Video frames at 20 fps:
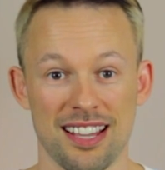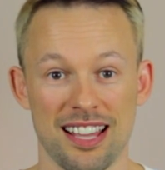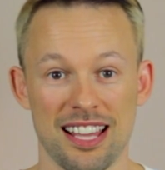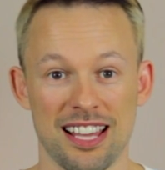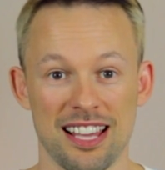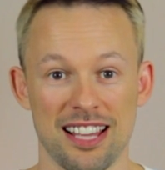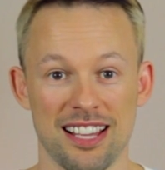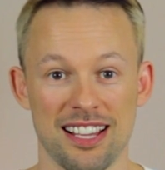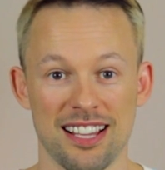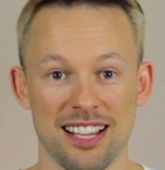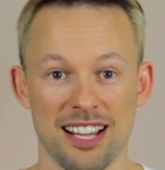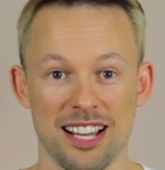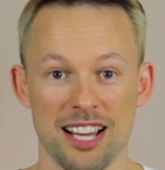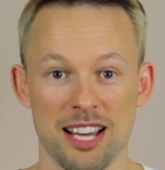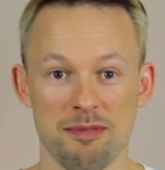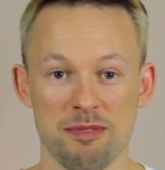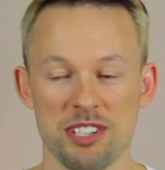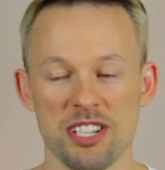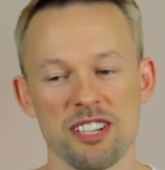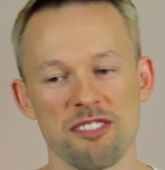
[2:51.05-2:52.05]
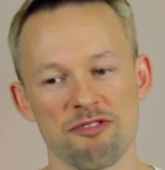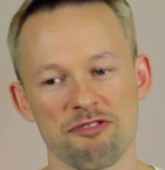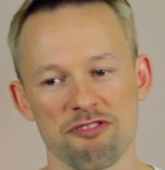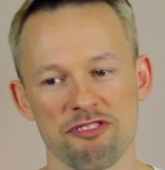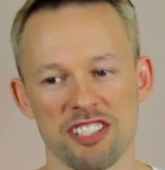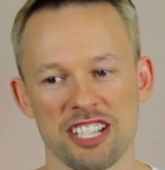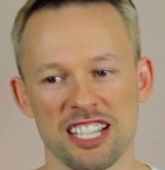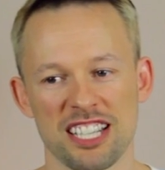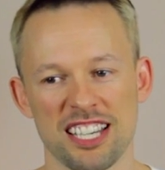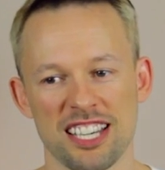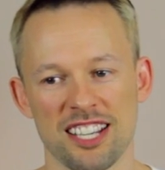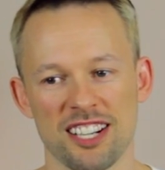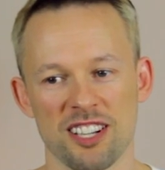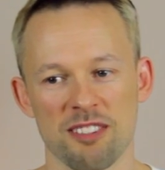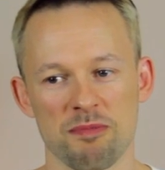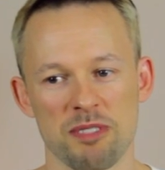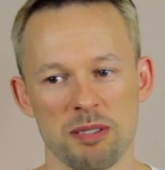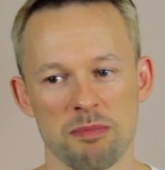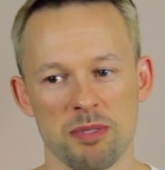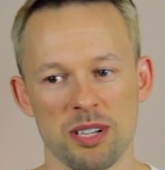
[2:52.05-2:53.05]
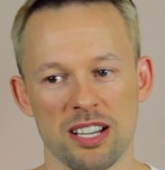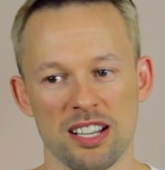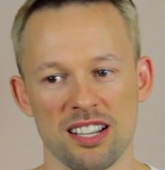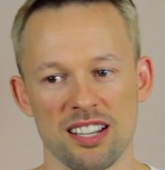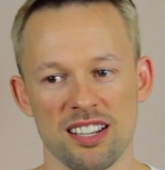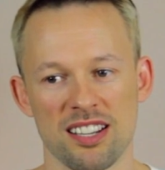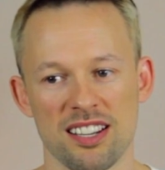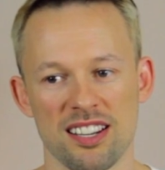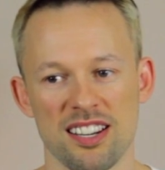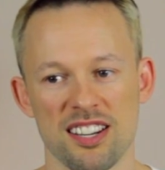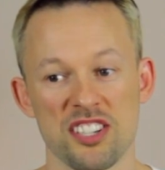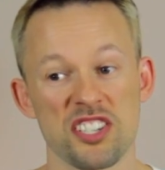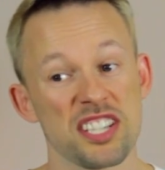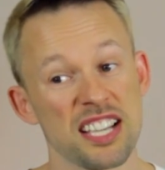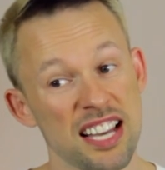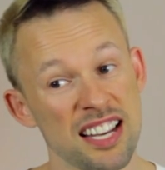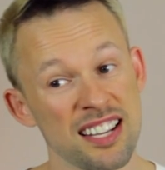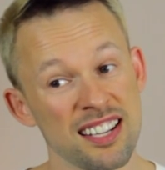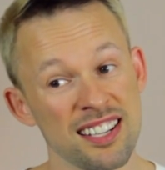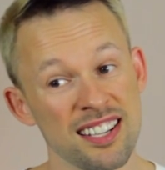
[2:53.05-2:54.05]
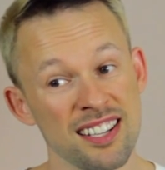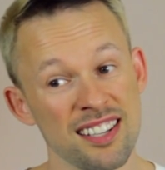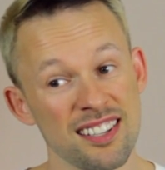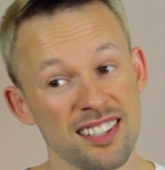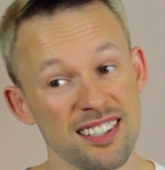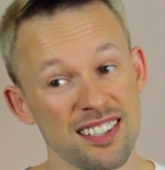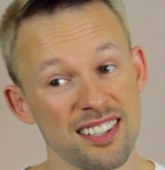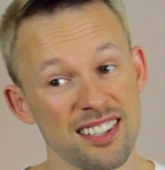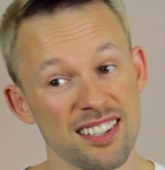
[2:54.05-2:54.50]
Wow. I mean, she didn't really hit on me, but she kind of did.